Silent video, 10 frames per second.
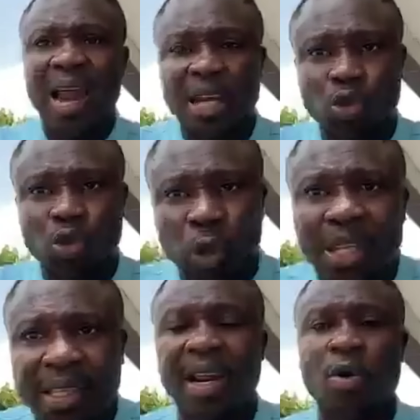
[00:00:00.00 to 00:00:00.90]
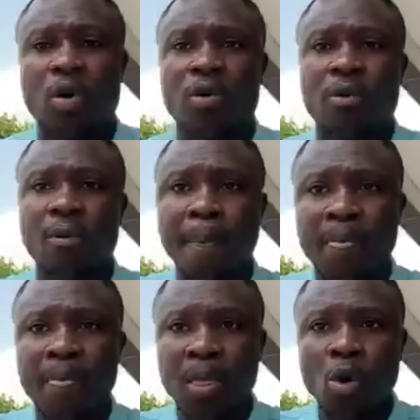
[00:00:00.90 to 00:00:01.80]
under 23 or no
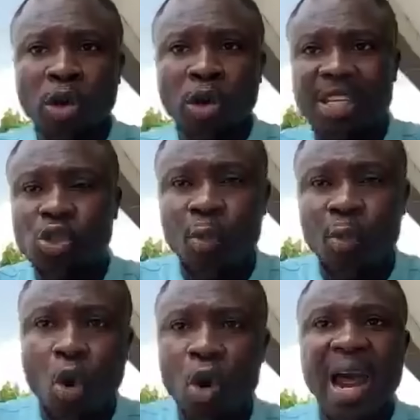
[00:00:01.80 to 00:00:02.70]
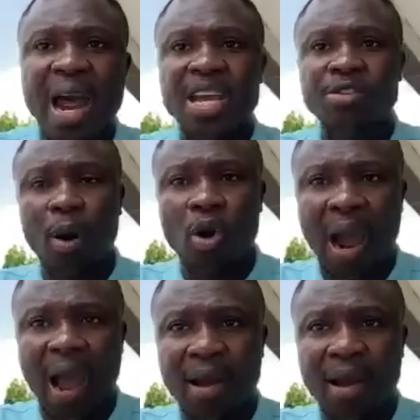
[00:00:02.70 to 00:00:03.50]
coaches or more in a in Tiamoka